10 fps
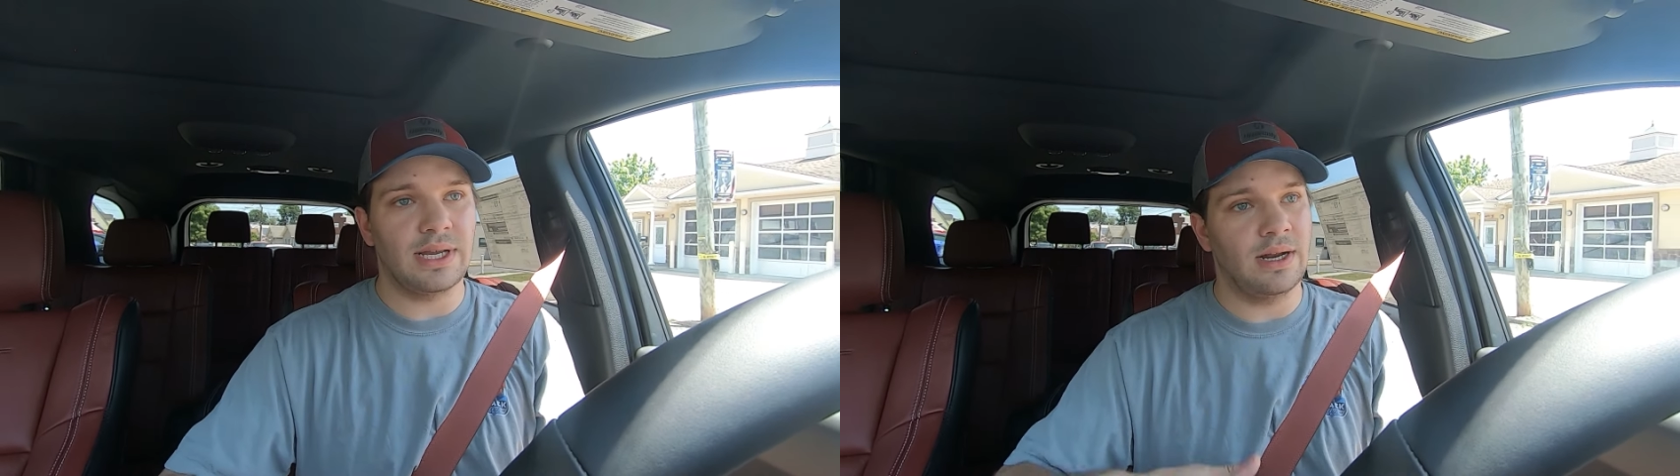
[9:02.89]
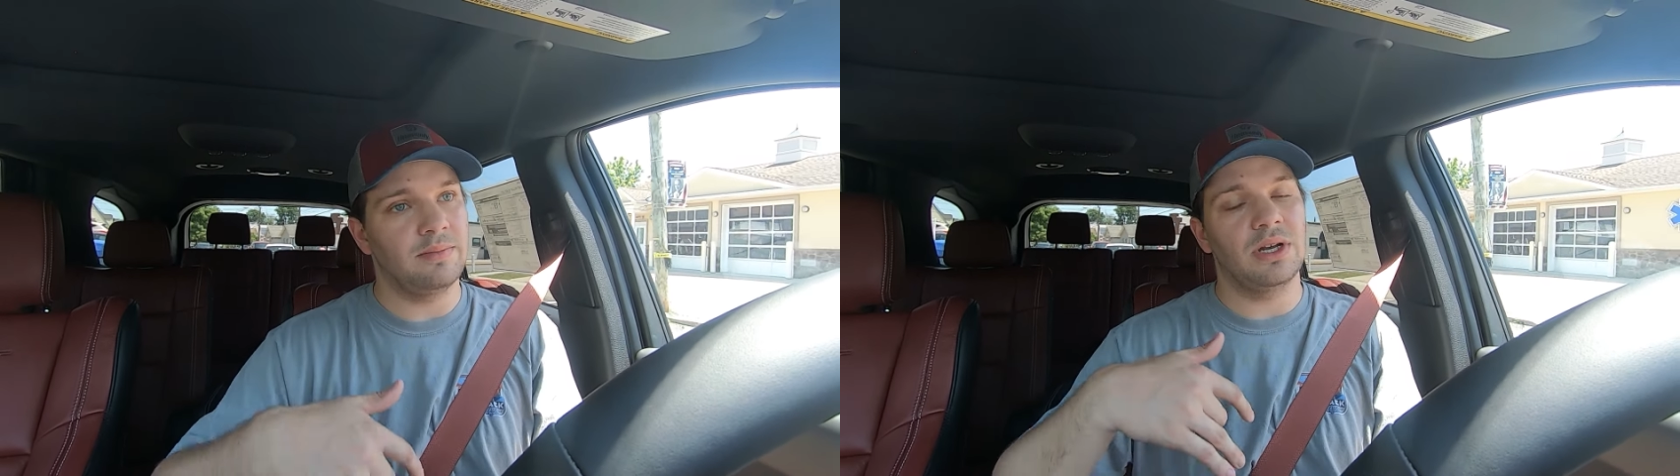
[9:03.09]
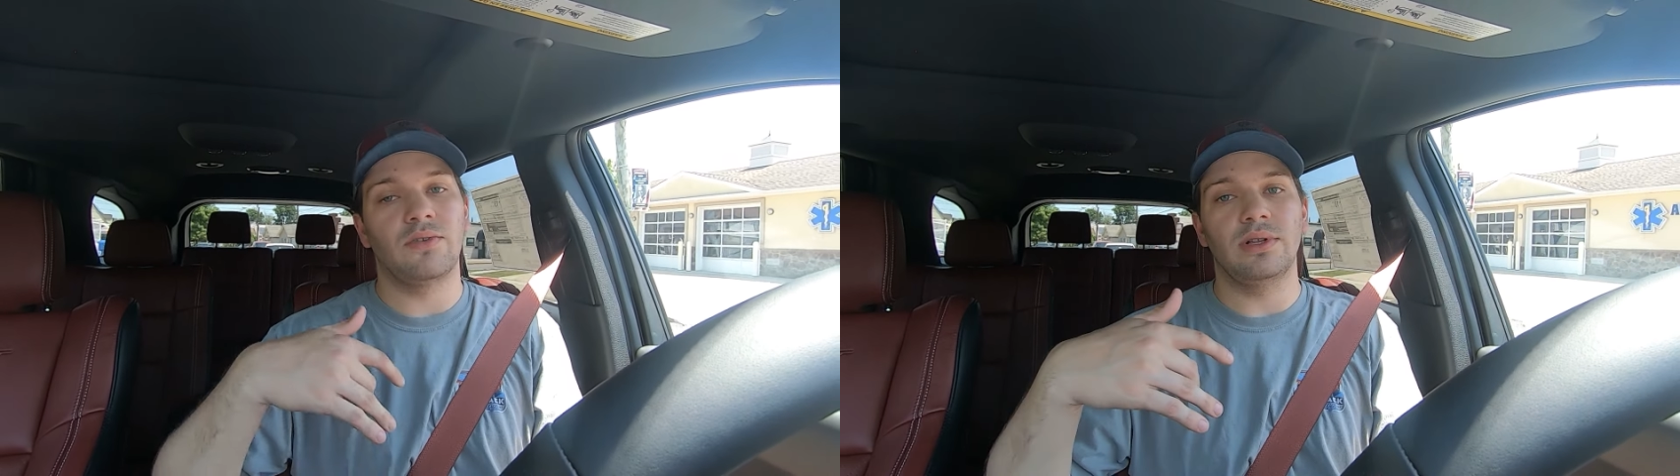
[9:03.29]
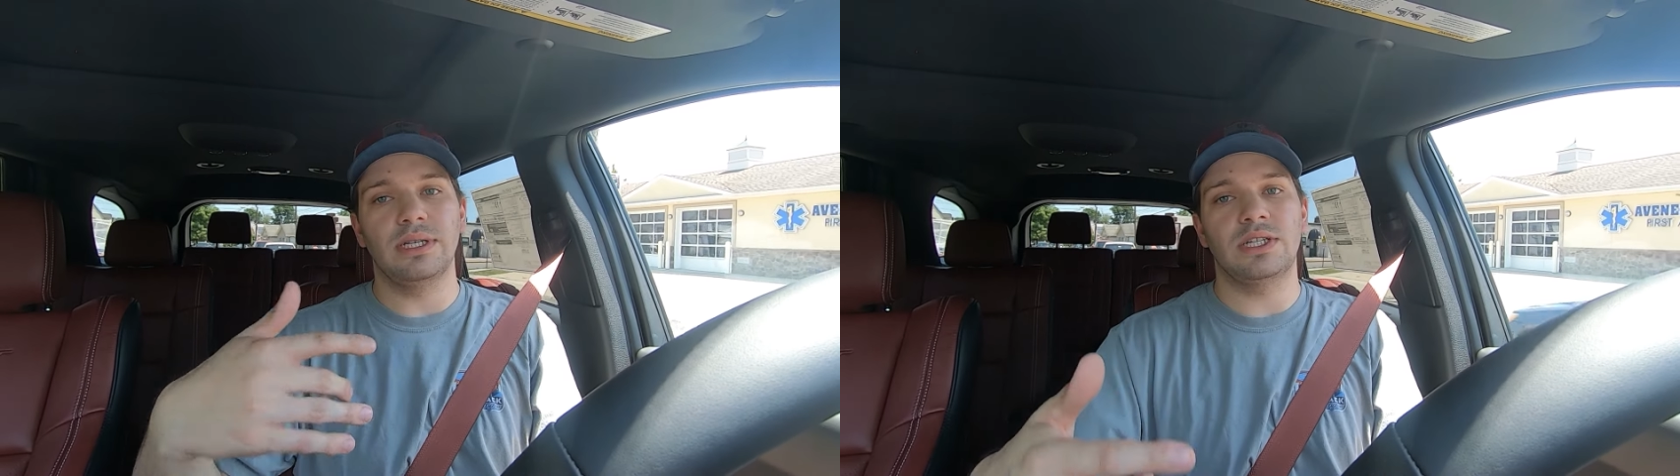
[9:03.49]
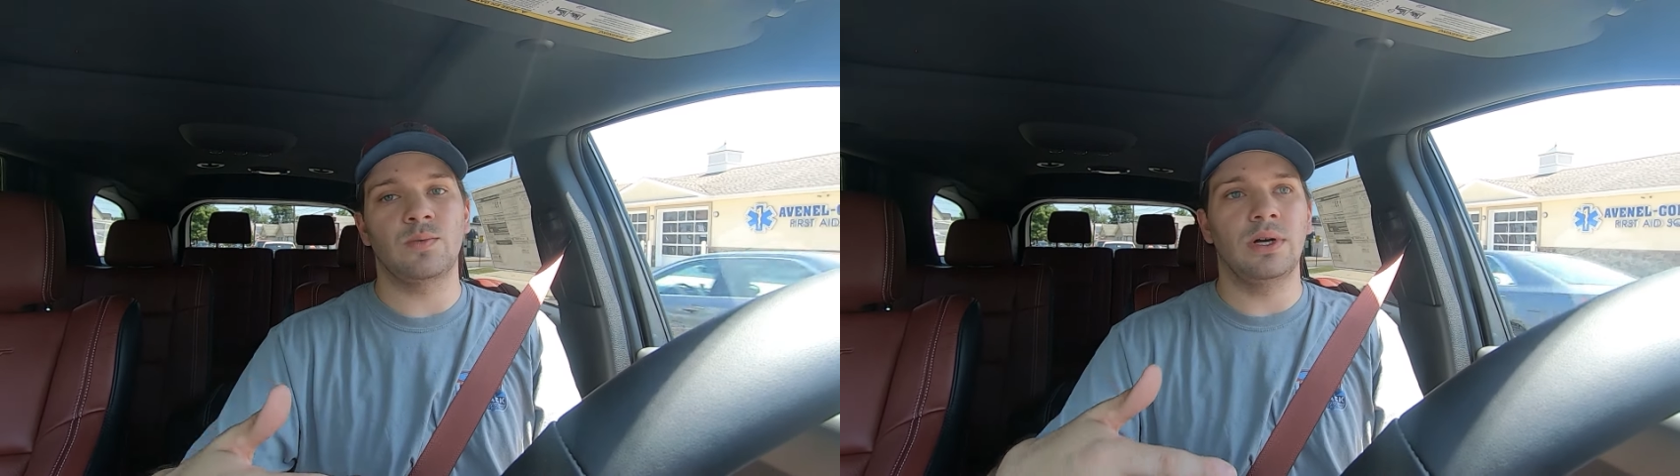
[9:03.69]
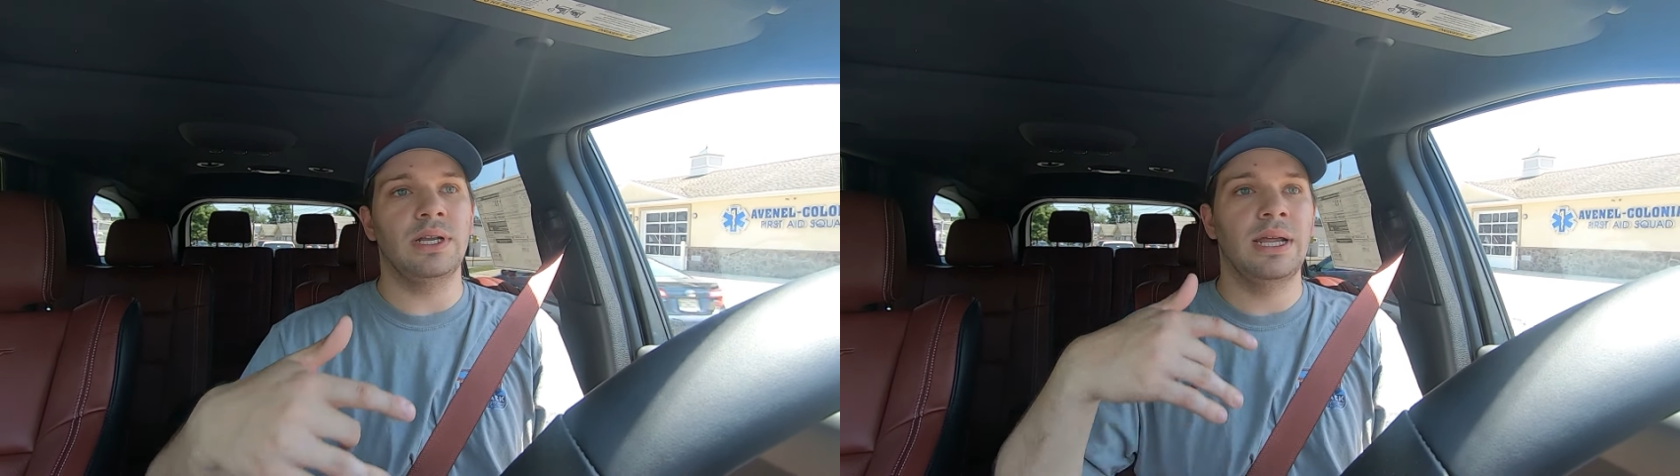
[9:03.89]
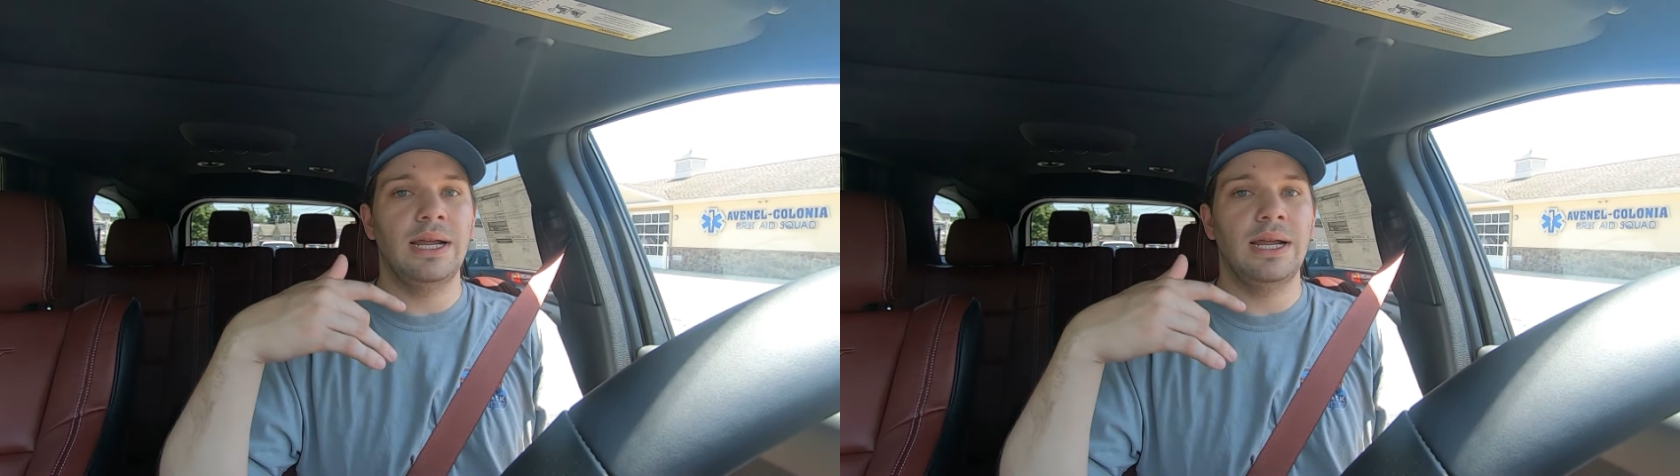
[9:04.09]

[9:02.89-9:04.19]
and I'm gonna release one